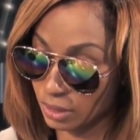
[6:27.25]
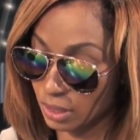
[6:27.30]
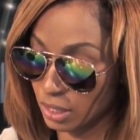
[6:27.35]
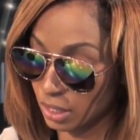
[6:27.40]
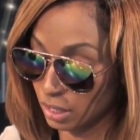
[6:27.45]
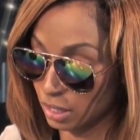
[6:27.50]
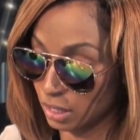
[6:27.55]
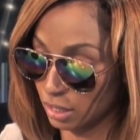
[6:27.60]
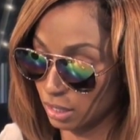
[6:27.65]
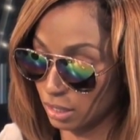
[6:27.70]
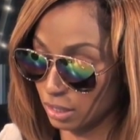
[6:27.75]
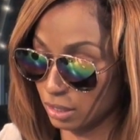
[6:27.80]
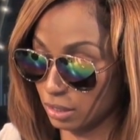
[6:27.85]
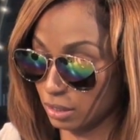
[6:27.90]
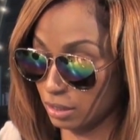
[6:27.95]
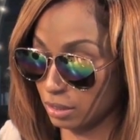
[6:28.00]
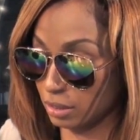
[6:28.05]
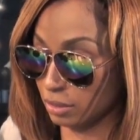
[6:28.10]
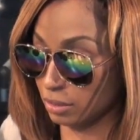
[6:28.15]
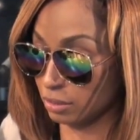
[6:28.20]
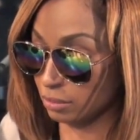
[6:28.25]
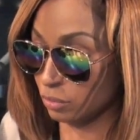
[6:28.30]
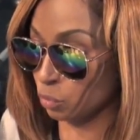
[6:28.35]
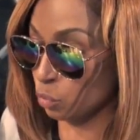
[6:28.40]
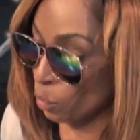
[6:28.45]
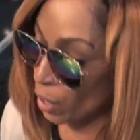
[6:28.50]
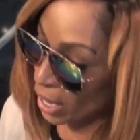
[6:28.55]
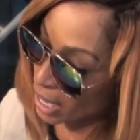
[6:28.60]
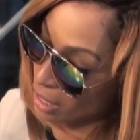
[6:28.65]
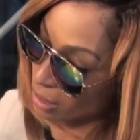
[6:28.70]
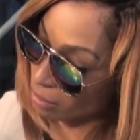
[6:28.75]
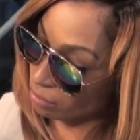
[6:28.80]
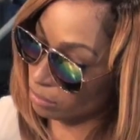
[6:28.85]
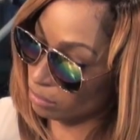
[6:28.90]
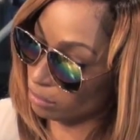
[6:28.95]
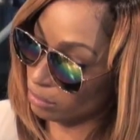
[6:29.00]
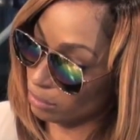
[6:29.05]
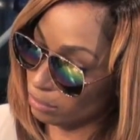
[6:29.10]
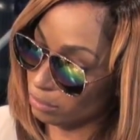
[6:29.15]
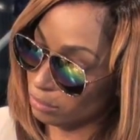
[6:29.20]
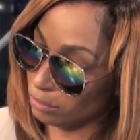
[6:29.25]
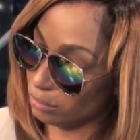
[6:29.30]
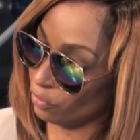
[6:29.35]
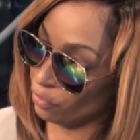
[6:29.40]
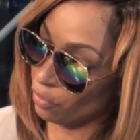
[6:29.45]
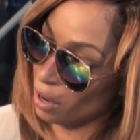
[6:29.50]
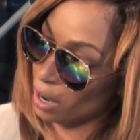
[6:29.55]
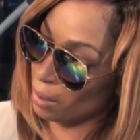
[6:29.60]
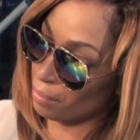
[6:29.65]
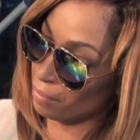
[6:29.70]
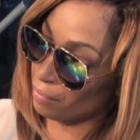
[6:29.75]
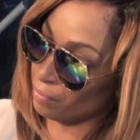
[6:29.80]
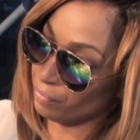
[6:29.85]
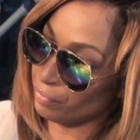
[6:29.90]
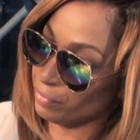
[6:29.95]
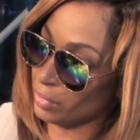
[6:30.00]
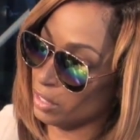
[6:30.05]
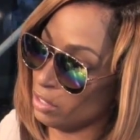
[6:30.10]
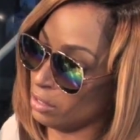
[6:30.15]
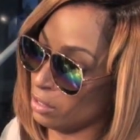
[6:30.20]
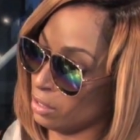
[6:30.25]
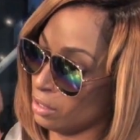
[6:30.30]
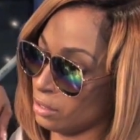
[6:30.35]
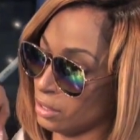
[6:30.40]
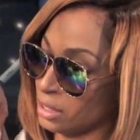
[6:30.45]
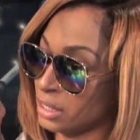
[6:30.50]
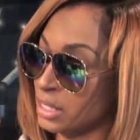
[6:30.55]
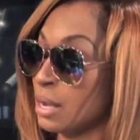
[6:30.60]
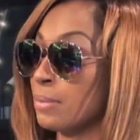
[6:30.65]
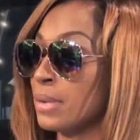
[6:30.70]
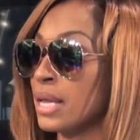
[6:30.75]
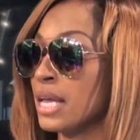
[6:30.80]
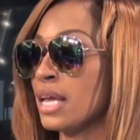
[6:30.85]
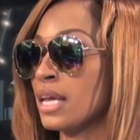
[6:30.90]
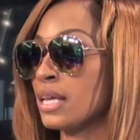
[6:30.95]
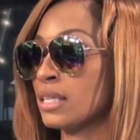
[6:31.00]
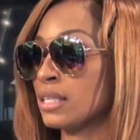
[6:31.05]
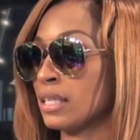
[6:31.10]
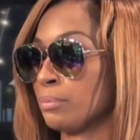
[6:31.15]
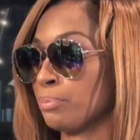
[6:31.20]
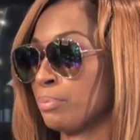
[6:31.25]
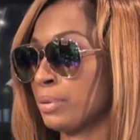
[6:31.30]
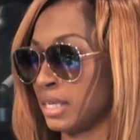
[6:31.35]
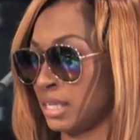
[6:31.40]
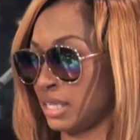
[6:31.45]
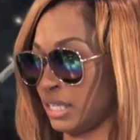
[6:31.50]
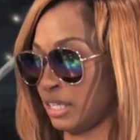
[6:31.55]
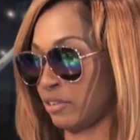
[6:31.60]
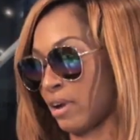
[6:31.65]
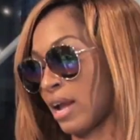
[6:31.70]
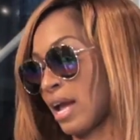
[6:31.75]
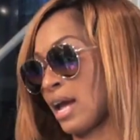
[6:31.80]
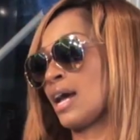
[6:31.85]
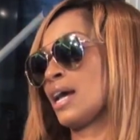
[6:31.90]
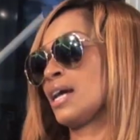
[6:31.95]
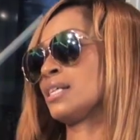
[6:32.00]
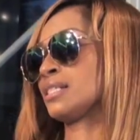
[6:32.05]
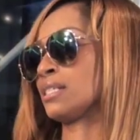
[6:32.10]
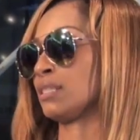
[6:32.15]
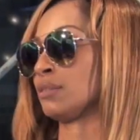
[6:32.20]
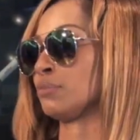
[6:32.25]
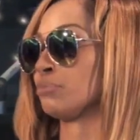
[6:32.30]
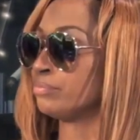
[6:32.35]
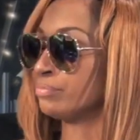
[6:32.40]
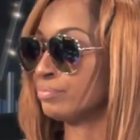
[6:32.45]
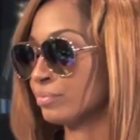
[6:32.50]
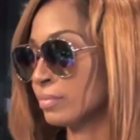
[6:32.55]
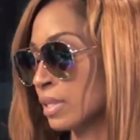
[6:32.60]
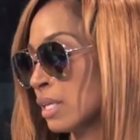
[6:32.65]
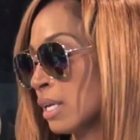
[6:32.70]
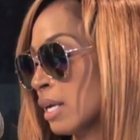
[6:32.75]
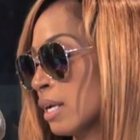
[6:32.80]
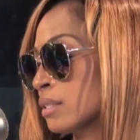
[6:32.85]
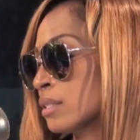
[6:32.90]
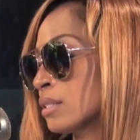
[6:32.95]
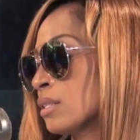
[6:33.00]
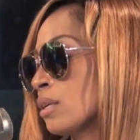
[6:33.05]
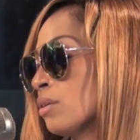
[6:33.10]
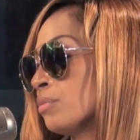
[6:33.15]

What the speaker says: the weight from your stomach, put it in your ass, and yeah, so.